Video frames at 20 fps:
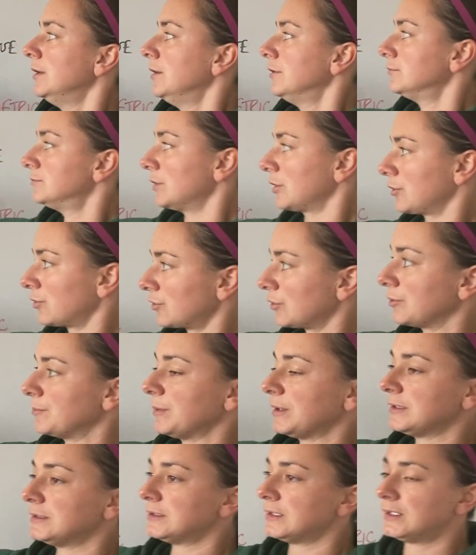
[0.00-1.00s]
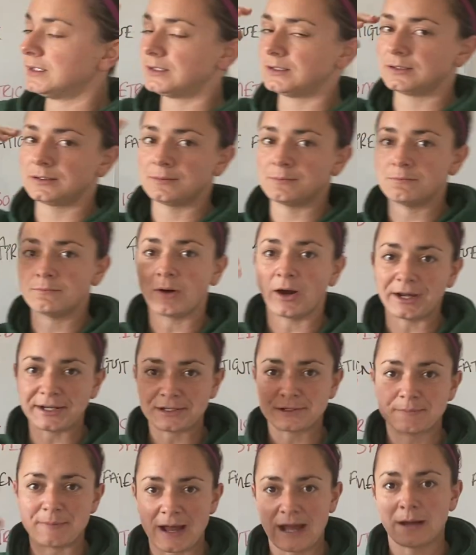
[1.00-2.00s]
recruitment,
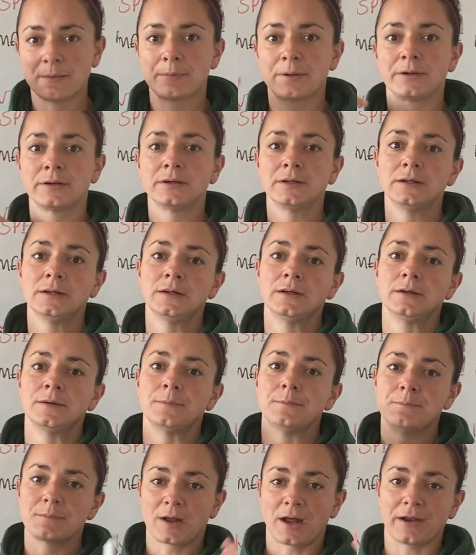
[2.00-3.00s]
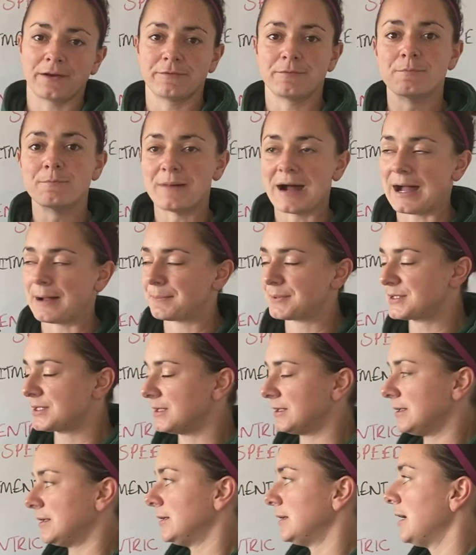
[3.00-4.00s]
mind map, kind of map to
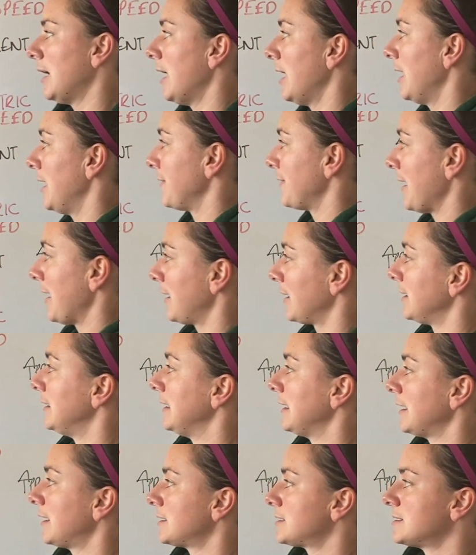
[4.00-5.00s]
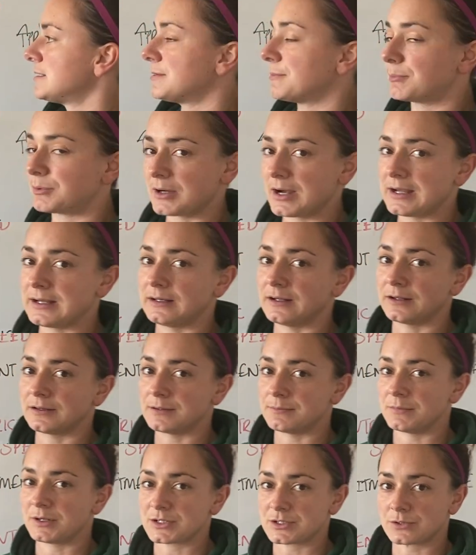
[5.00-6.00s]
that link to the brain and the
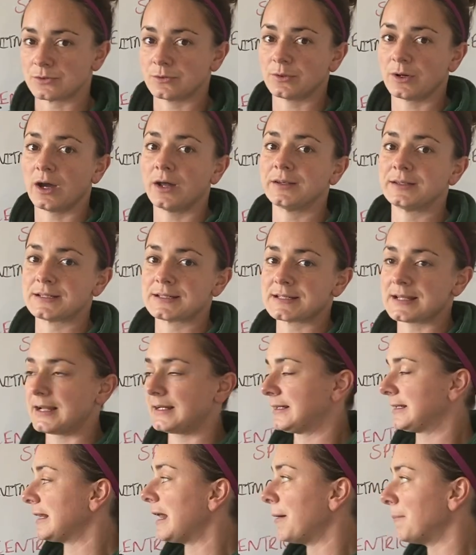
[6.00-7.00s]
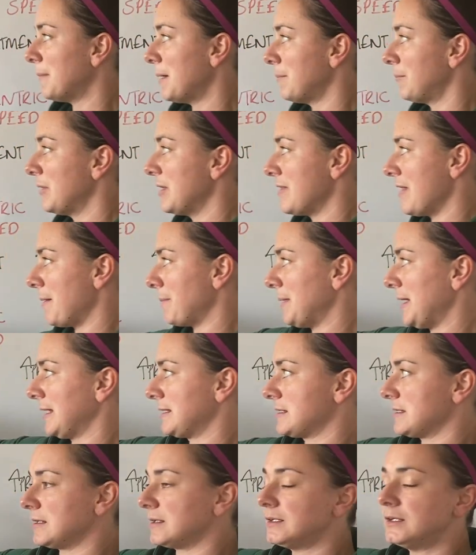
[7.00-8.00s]
muscle, understanding that memory, that
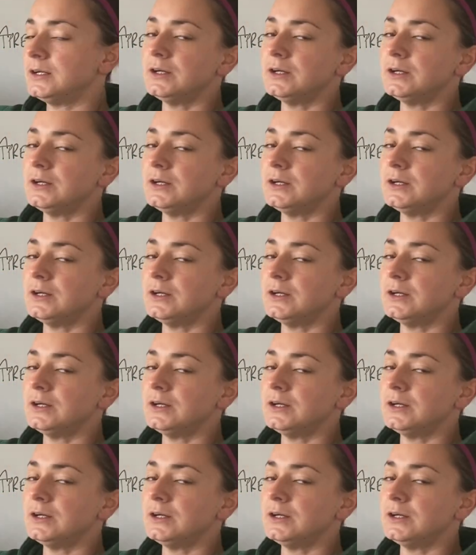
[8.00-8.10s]
pattern.